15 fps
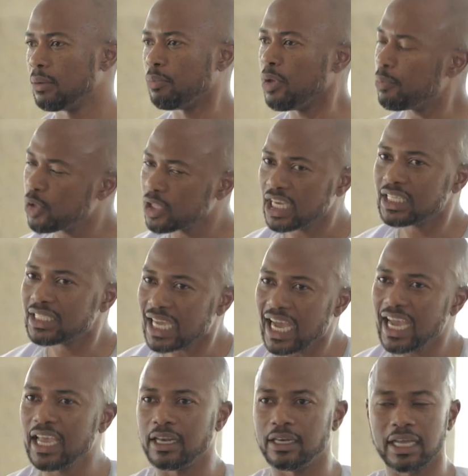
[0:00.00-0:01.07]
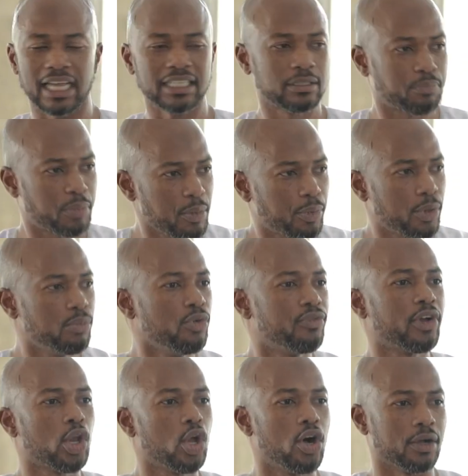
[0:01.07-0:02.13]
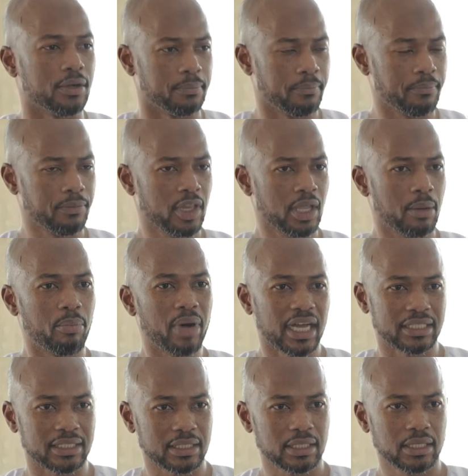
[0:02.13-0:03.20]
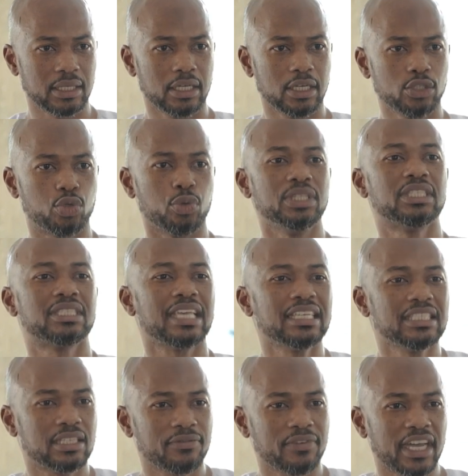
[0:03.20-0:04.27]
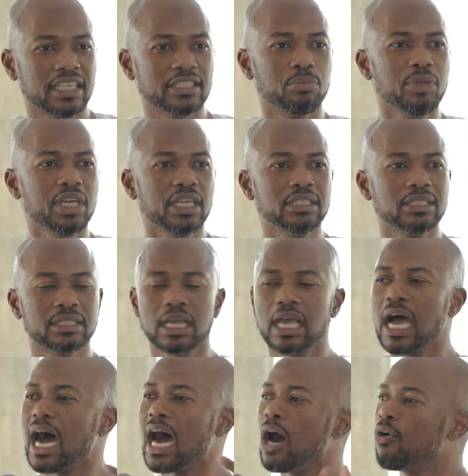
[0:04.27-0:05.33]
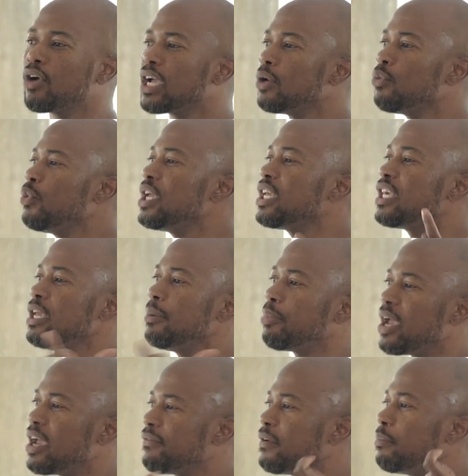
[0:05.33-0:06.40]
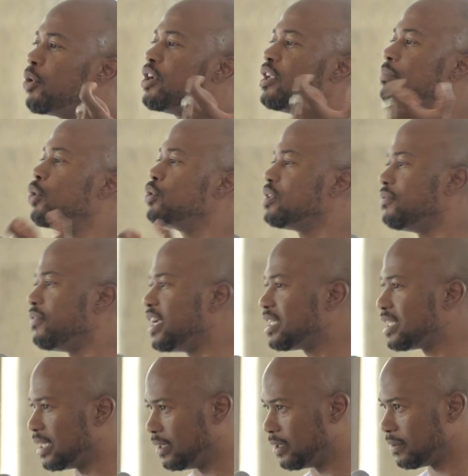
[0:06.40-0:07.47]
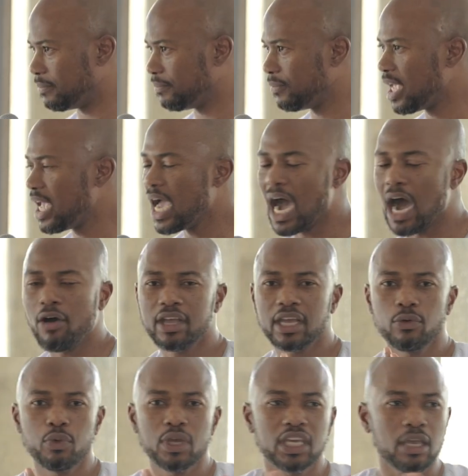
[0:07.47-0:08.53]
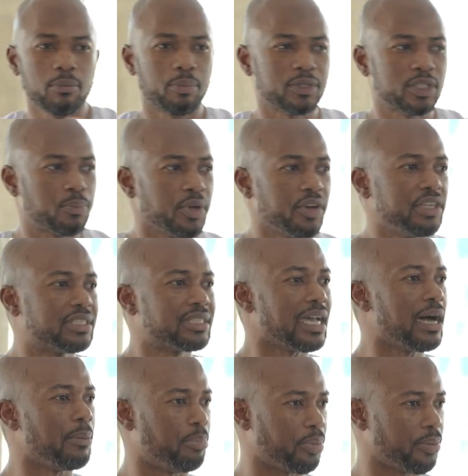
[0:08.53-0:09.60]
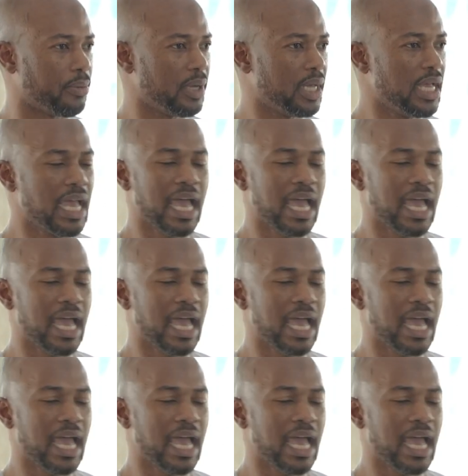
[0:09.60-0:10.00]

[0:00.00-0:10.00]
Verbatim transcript: People get tired as people move along. But to incentivize means how can we keep everybody motivated? How can we keep spirits up?